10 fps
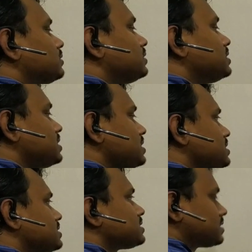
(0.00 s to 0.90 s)
This
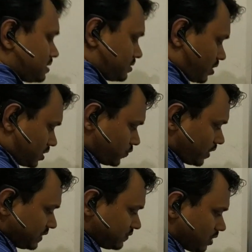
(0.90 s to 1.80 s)
is
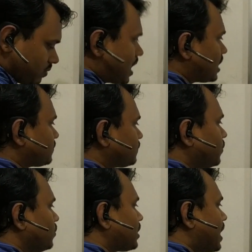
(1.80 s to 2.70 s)
transferring from
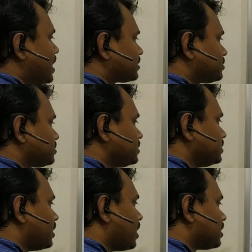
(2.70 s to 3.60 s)
R4,
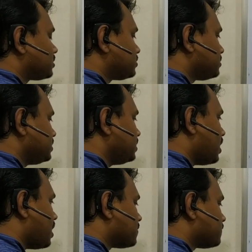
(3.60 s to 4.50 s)
R3, R3,
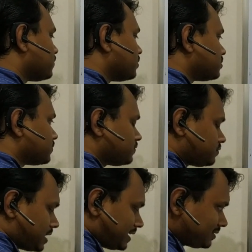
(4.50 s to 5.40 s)
R4.
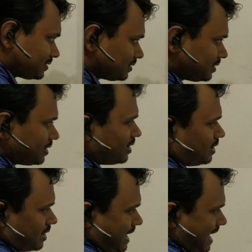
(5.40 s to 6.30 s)
Fine.
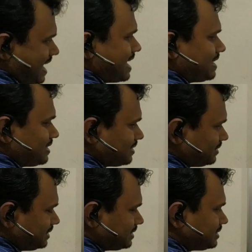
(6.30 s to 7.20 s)

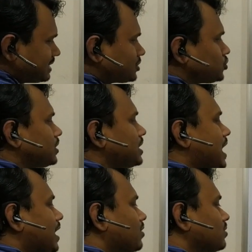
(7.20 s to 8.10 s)
And this is actually
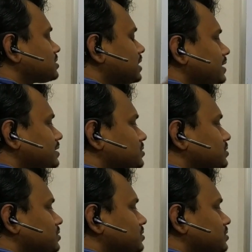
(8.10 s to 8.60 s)
alkoxide.